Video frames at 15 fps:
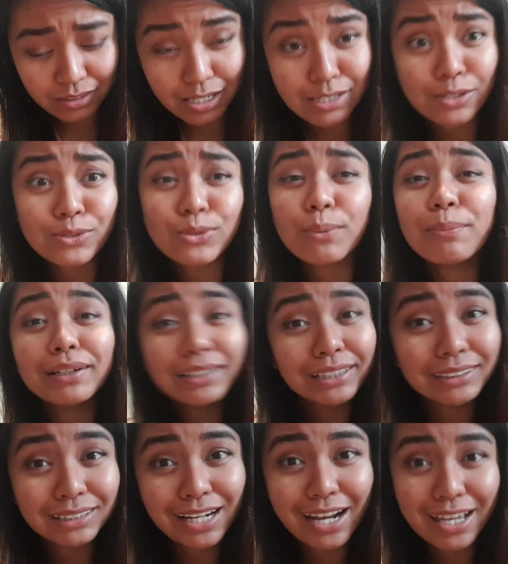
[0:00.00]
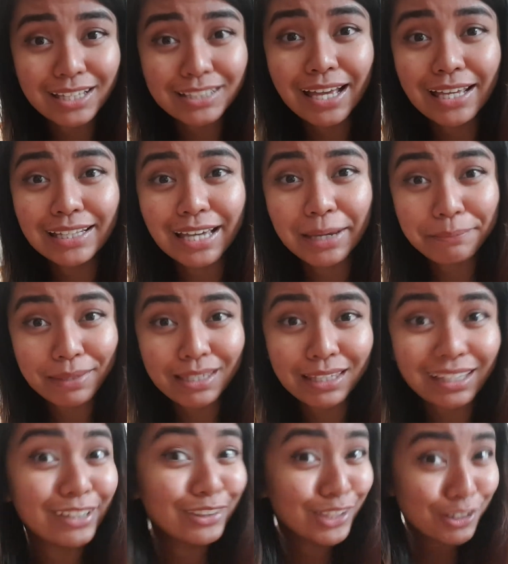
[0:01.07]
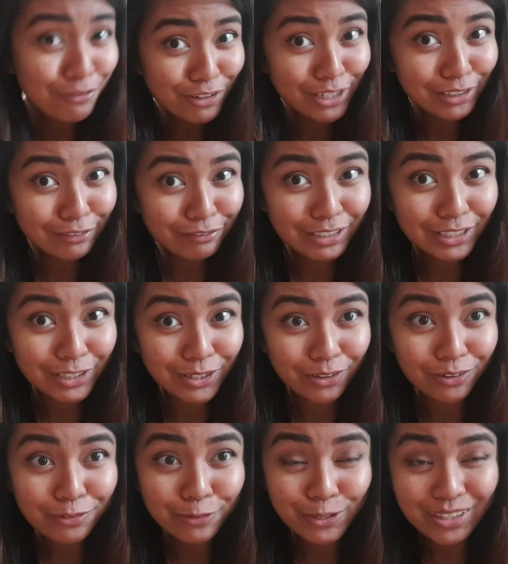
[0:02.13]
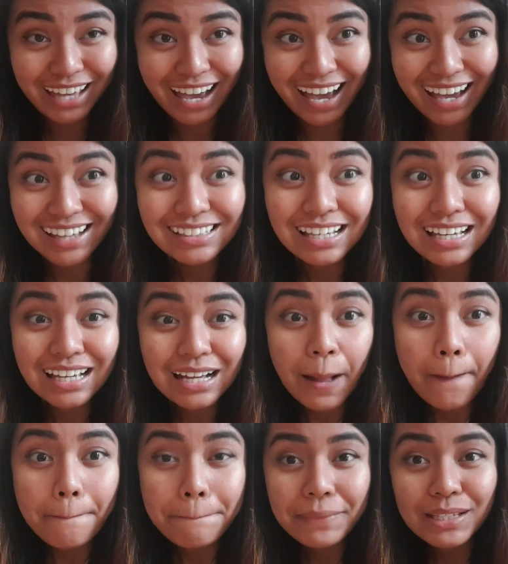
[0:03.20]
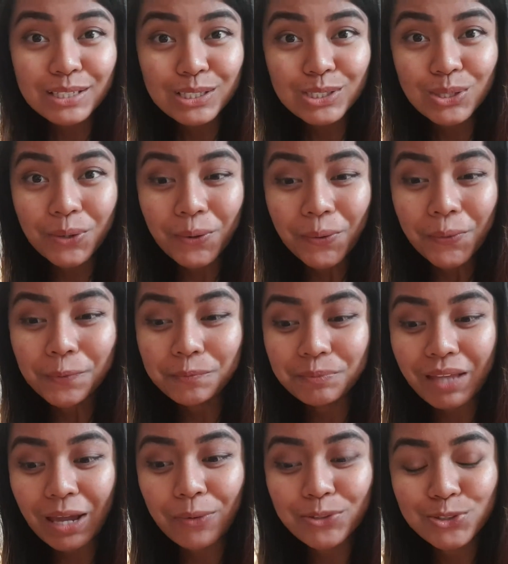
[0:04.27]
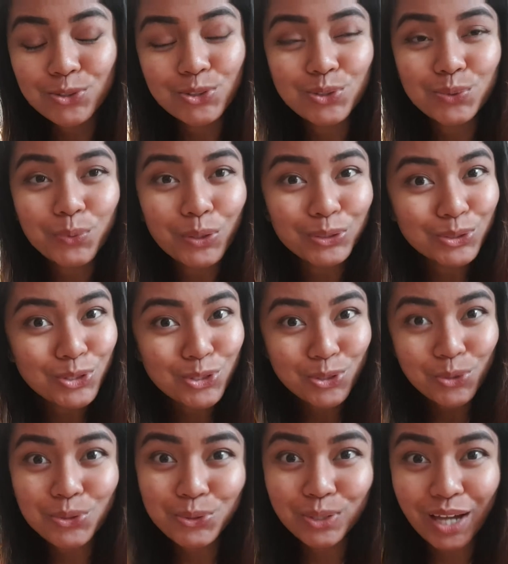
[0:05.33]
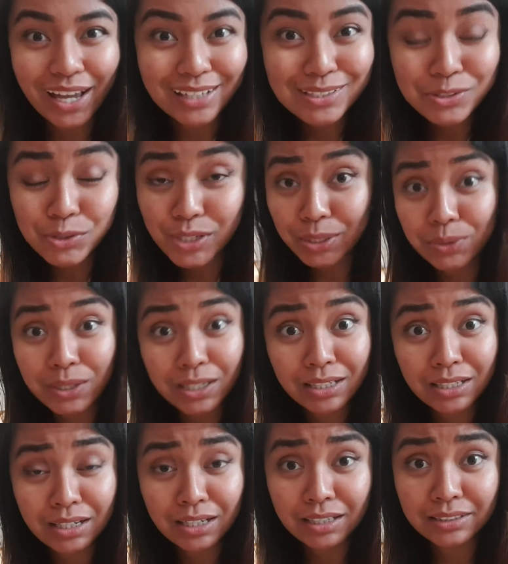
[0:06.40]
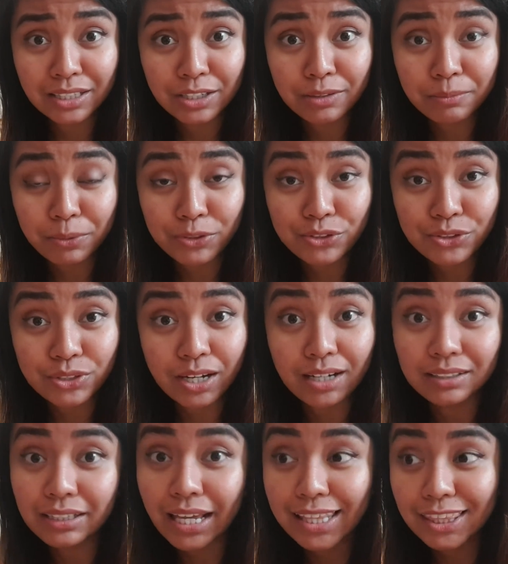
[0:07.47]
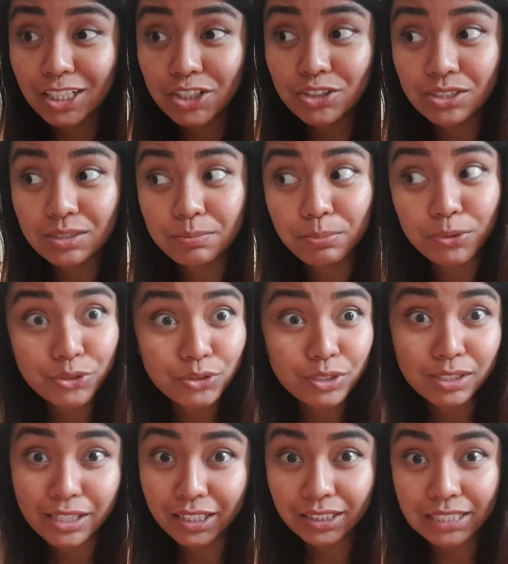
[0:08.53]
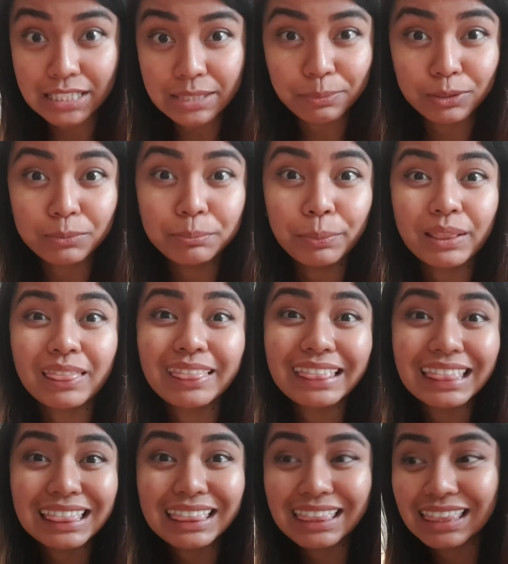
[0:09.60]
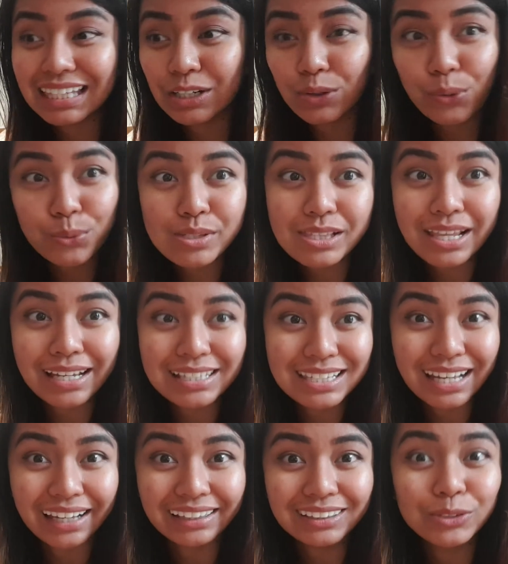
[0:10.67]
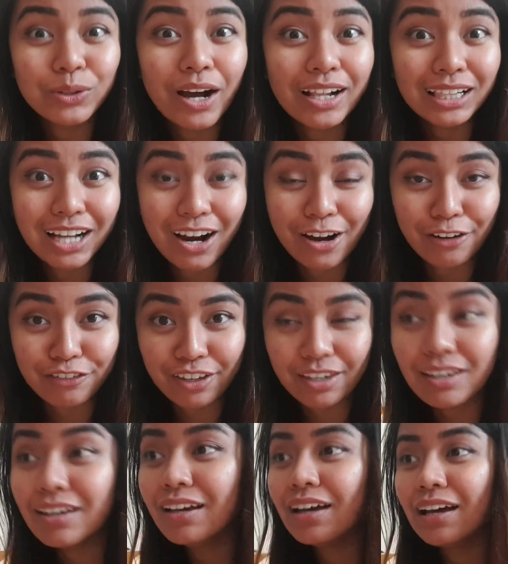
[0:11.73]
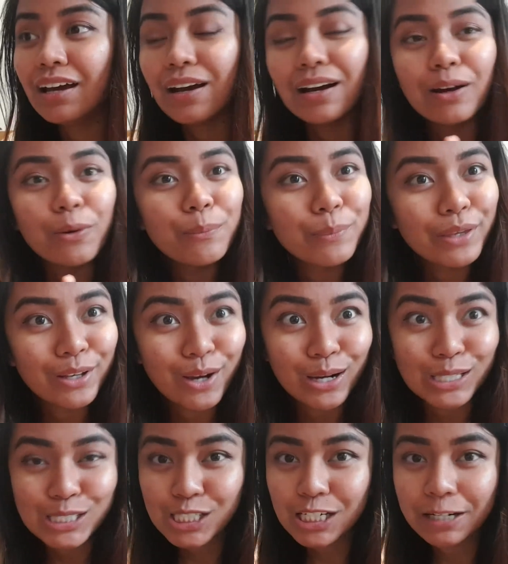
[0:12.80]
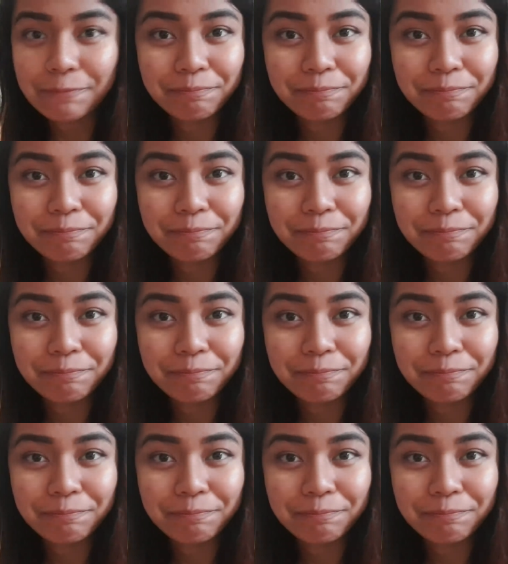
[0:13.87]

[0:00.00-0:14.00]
Kasi sobrang ganda rin and I'm making a different video for that. So, I would want to show you guys kung gaano kaganda yung Portugal. And not just Portugal like Lisbon, but the coastline side, yung Algarve. Oh my gosh.